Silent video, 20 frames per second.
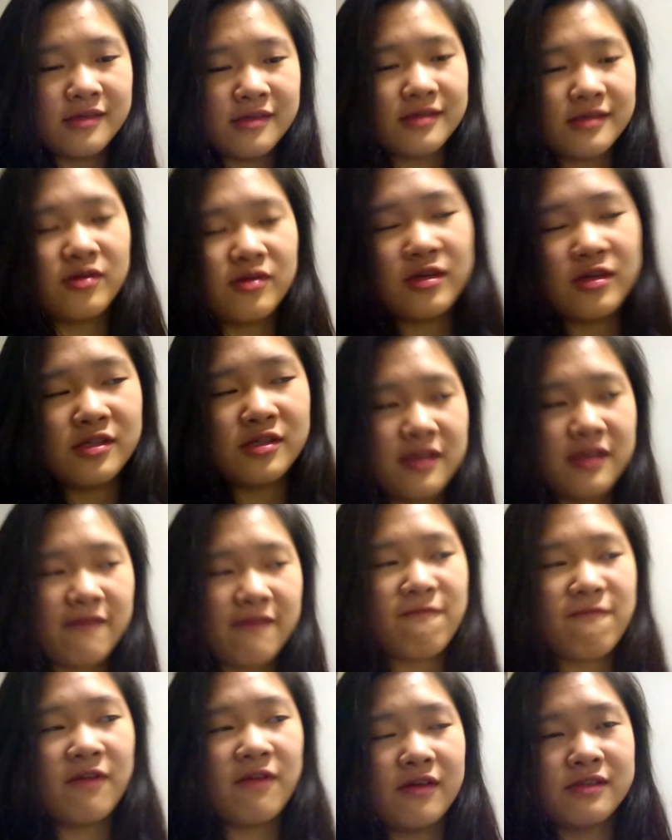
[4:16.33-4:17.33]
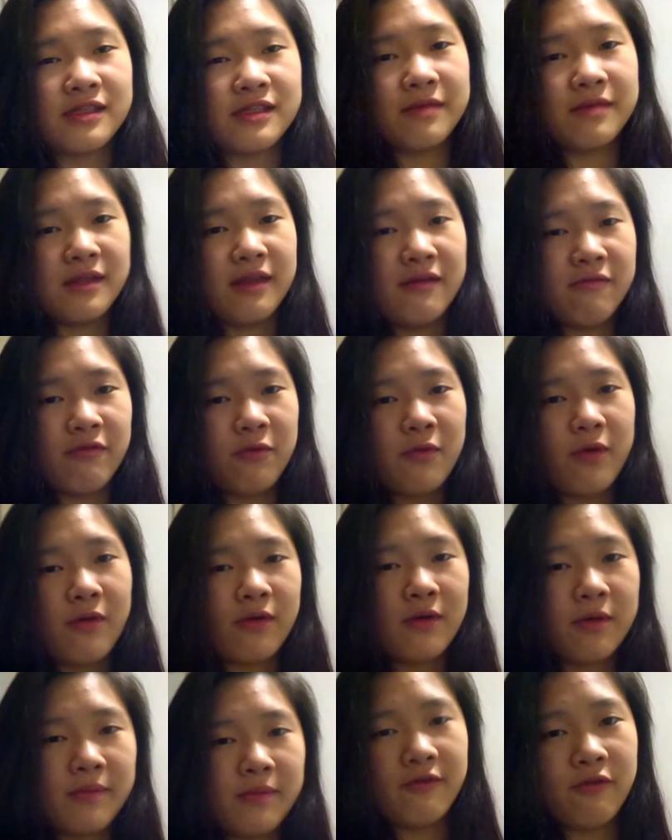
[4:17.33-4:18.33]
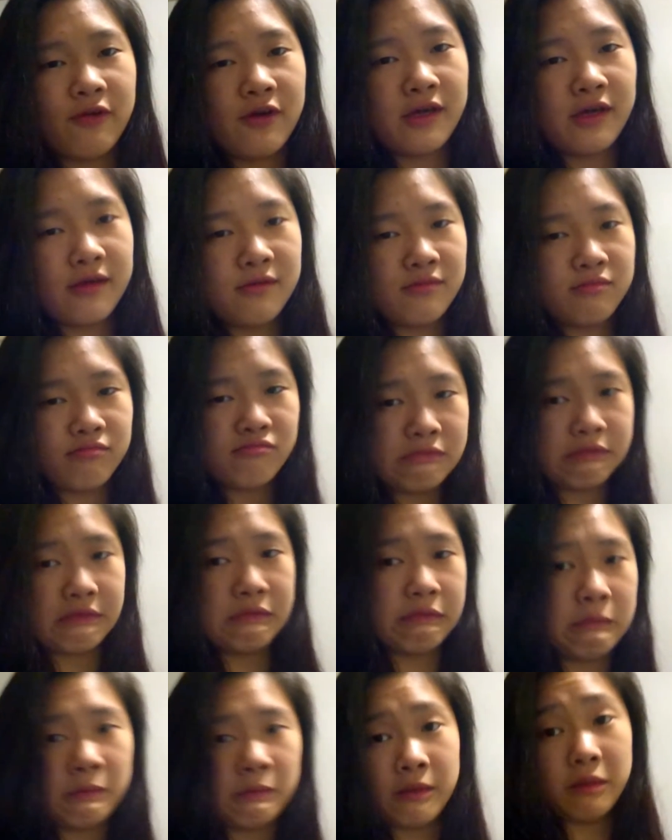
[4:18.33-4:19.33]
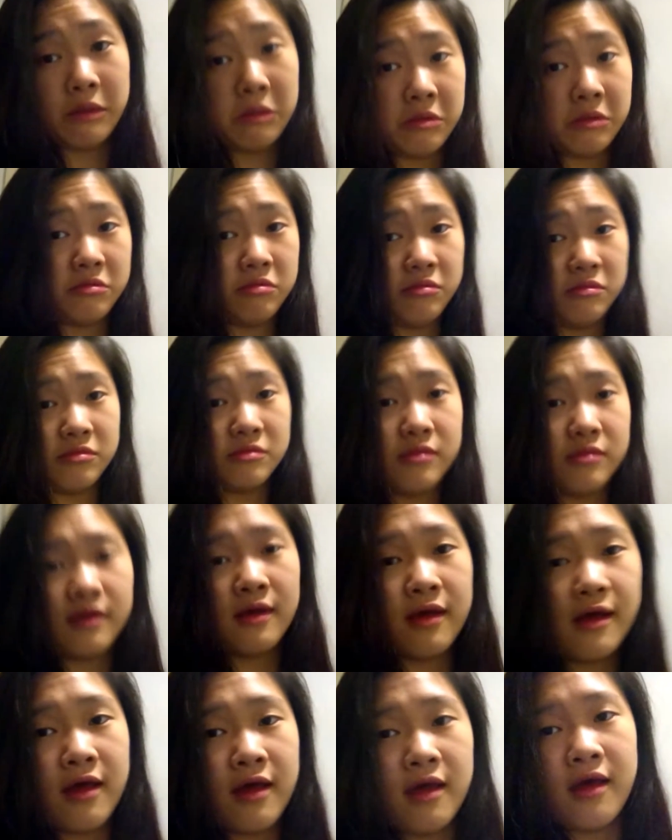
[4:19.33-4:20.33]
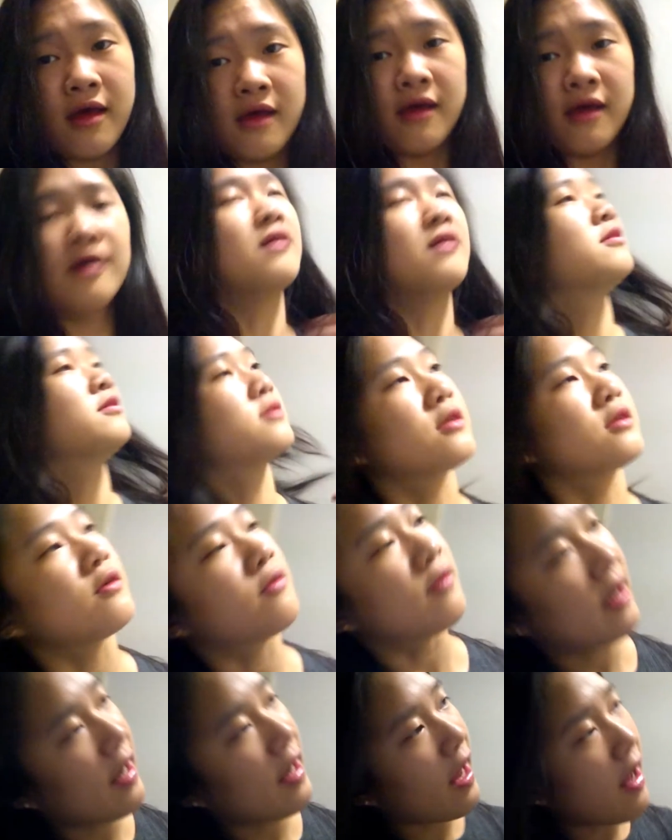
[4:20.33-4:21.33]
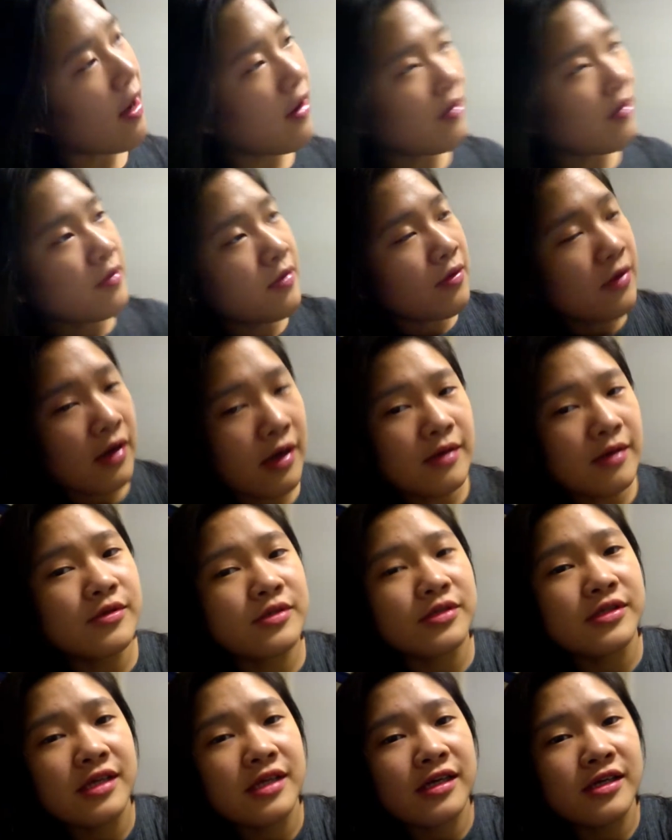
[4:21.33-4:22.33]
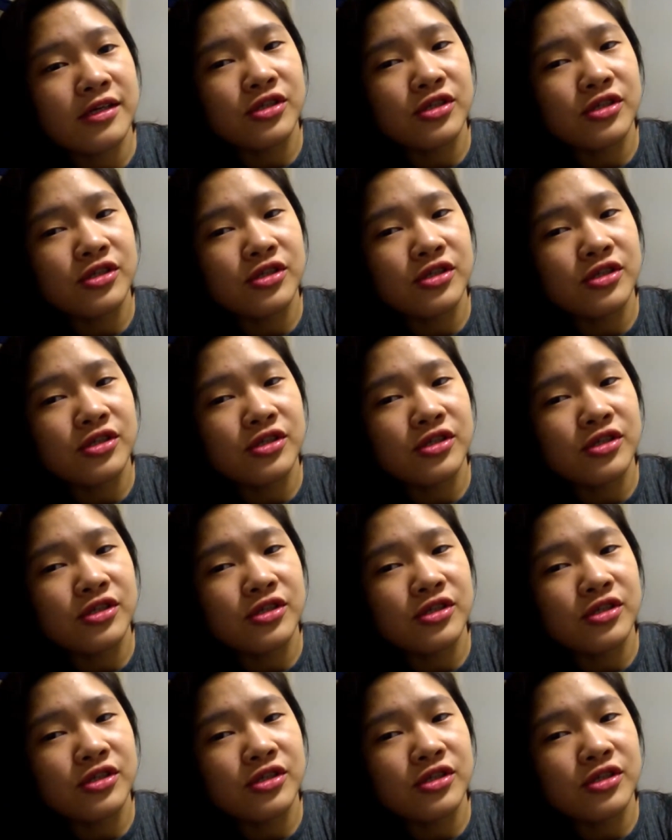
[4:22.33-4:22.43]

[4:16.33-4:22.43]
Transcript: So I just like fell asleep and never woke up ever again. Um, so right now, I'm just like